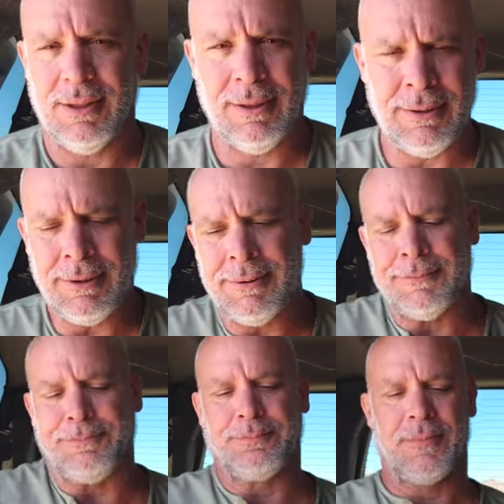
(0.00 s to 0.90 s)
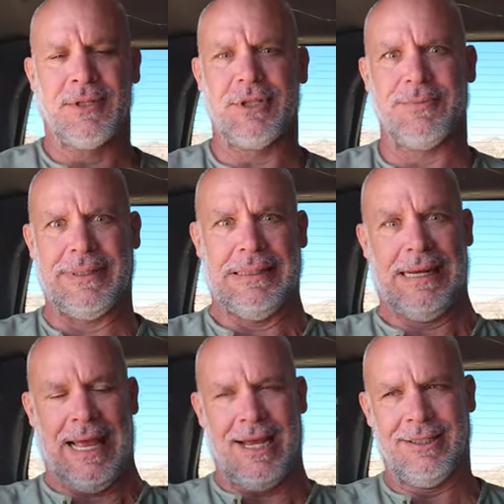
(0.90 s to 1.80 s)
how are you doing? Excuse me.
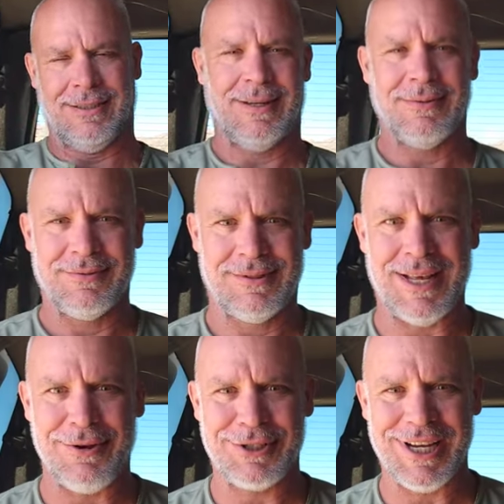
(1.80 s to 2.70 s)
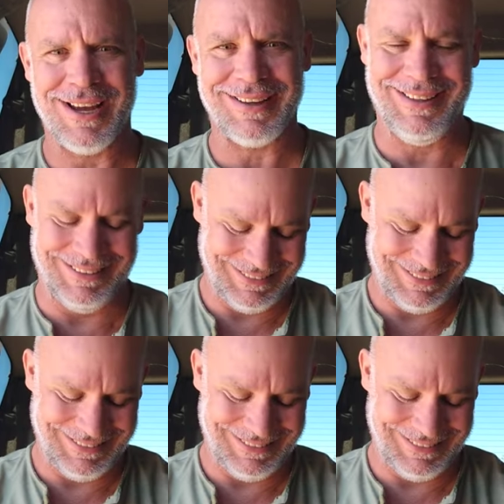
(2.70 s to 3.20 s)
Sound check.